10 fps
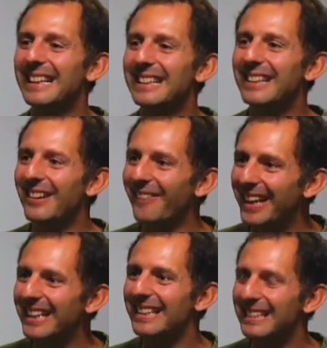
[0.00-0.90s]
You know,
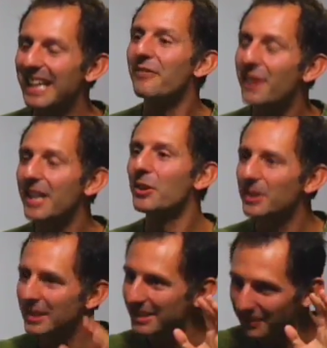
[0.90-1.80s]
they are very
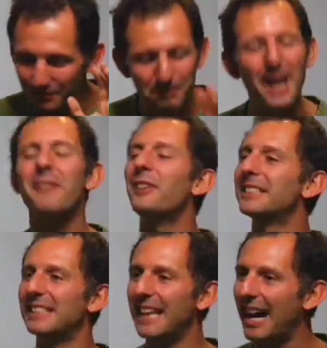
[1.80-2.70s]
good. It's a perfect
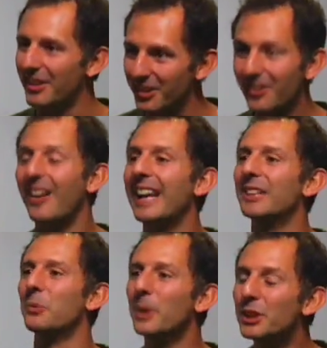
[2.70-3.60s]
scenario.
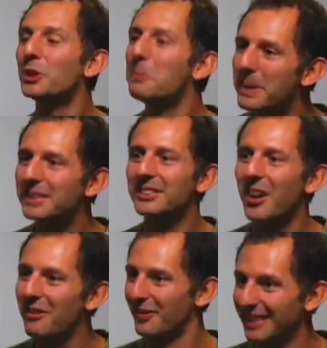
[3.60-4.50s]
Great. We should be
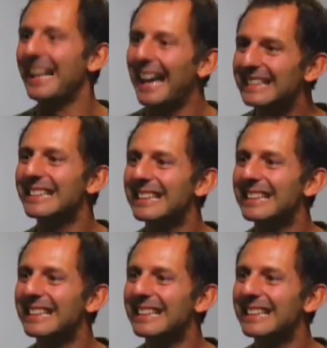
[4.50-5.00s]
solving that.